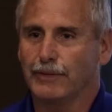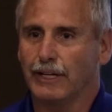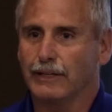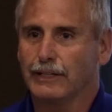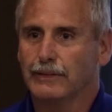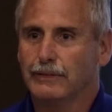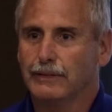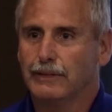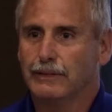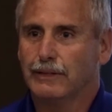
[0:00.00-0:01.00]
him in?
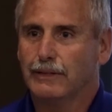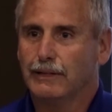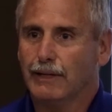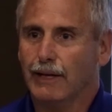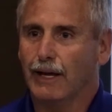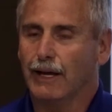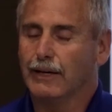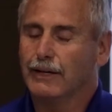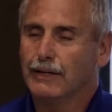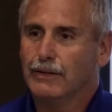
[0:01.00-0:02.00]

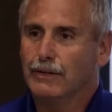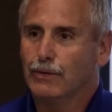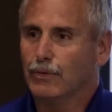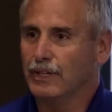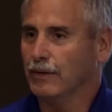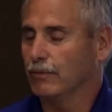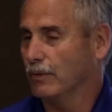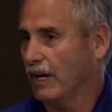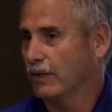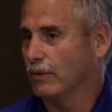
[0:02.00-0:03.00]
And
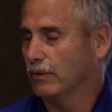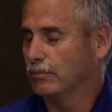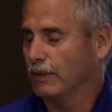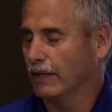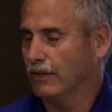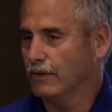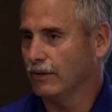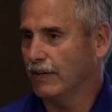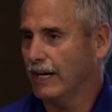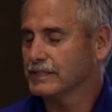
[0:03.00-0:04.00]
when I played at U
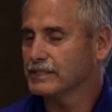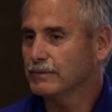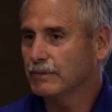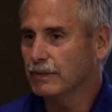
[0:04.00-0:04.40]
of S,